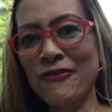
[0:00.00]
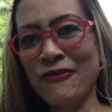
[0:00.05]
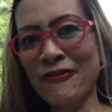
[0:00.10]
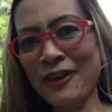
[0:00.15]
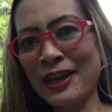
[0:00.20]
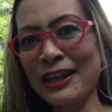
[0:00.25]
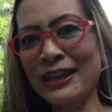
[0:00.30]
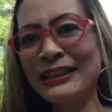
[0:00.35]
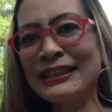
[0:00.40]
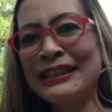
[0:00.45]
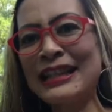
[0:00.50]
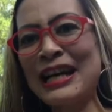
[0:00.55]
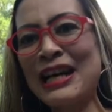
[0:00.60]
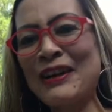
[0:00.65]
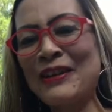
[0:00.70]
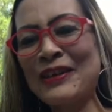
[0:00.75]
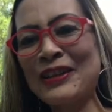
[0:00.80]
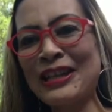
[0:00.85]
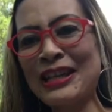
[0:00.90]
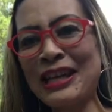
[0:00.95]
fell
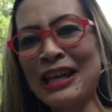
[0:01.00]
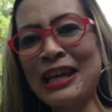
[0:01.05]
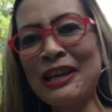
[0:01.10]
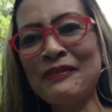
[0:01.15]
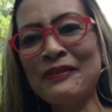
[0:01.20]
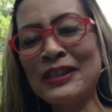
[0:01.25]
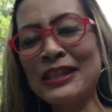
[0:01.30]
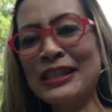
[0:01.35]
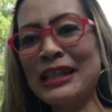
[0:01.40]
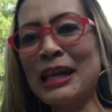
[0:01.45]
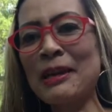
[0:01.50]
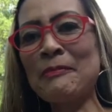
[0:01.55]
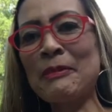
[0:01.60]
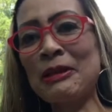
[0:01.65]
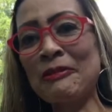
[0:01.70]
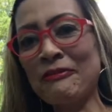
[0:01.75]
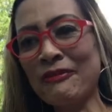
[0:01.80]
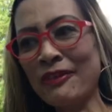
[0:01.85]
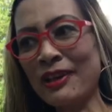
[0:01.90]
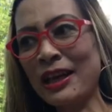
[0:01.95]
down yeah every time
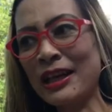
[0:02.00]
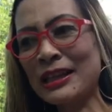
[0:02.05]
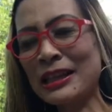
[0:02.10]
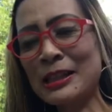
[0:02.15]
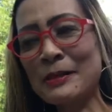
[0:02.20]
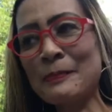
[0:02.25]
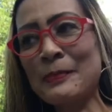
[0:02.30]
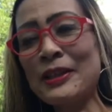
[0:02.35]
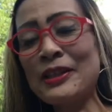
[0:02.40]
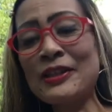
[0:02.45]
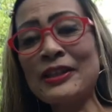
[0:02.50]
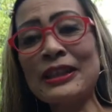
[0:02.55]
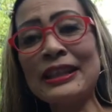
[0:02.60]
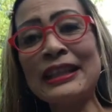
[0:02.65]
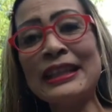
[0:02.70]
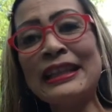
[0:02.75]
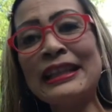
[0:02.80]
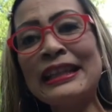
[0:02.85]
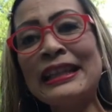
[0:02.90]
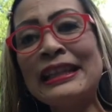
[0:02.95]
I vlog
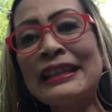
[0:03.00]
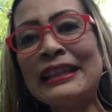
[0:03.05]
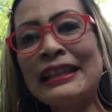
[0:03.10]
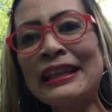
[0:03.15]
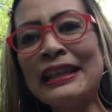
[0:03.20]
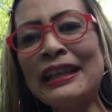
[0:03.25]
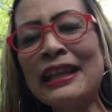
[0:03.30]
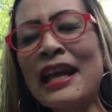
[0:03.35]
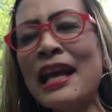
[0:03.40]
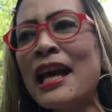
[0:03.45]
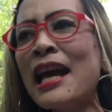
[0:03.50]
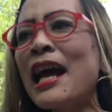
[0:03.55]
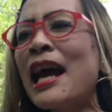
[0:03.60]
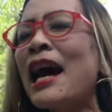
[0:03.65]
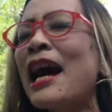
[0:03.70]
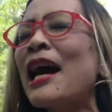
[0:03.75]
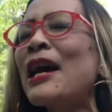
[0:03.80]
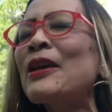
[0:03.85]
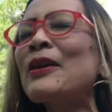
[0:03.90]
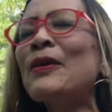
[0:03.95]
especially in eating
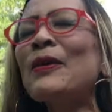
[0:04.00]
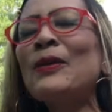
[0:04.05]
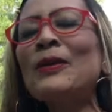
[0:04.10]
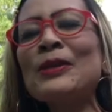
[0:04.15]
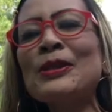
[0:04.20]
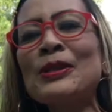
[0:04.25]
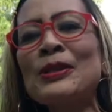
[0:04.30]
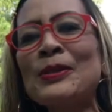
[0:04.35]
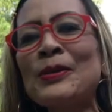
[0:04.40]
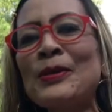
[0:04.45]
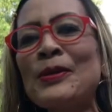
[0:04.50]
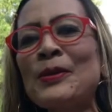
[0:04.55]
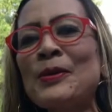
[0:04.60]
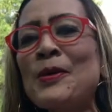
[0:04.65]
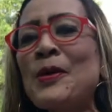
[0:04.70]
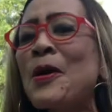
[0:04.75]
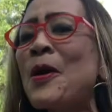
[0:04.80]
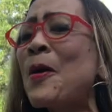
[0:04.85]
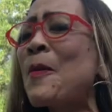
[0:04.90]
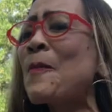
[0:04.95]
and
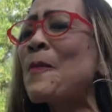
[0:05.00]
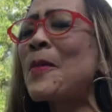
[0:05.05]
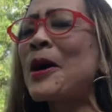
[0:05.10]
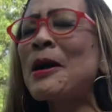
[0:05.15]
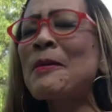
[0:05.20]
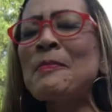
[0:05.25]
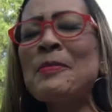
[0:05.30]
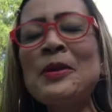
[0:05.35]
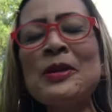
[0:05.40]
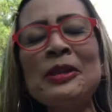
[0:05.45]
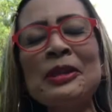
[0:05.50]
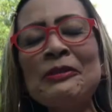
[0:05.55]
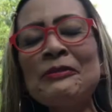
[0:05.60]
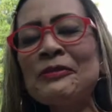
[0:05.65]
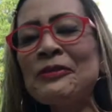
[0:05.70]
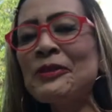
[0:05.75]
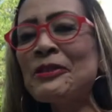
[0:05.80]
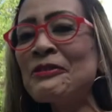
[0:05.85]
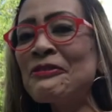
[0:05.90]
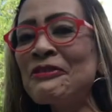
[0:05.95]
also my
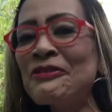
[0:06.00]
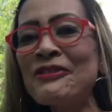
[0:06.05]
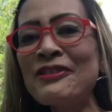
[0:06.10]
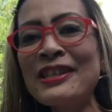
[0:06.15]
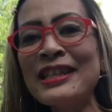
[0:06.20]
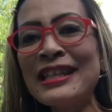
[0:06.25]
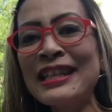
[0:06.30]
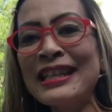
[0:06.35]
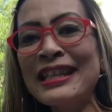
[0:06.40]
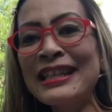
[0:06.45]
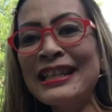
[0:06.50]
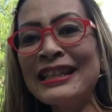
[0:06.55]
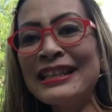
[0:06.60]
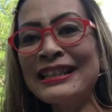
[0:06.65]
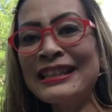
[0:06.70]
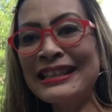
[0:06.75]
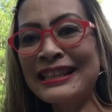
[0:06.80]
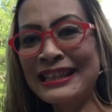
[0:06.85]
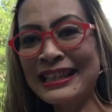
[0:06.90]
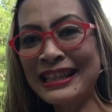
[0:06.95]
beautiful
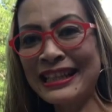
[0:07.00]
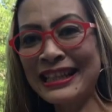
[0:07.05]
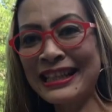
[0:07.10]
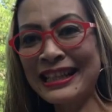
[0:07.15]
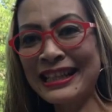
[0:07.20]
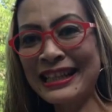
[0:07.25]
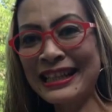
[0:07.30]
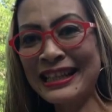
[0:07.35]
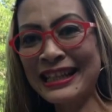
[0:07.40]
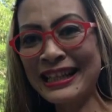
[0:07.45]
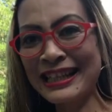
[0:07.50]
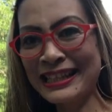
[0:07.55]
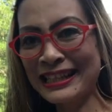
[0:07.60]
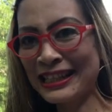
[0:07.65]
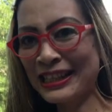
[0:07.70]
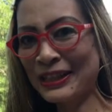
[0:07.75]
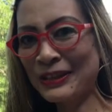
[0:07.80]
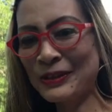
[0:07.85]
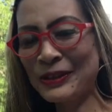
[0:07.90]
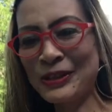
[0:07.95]
friend yeah as
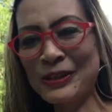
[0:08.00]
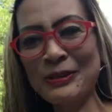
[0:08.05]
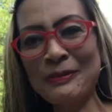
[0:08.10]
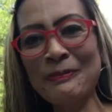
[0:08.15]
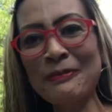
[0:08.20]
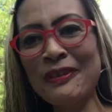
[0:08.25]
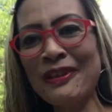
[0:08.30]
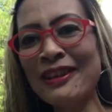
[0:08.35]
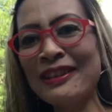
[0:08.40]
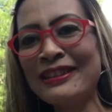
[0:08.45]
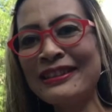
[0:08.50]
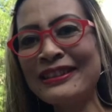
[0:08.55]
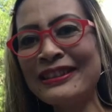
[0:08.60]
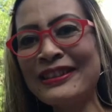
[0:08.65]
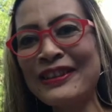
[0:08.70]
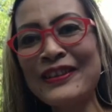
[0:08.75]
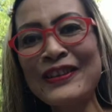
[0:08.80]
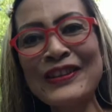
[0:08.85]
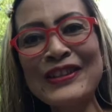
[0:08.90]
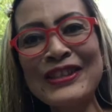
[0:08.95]
a YouTube
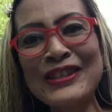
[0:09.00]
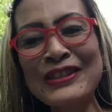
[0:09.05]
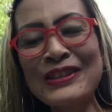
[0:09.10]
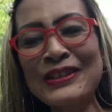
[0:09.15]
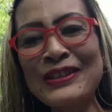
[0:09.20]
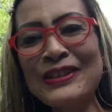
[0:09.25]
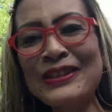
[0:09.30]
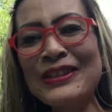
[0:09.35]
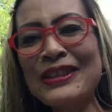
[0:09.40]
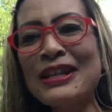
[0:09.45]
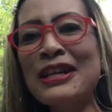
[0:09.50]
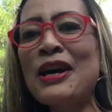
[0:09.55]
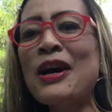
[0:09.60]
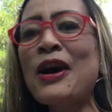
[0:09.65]
vlogger also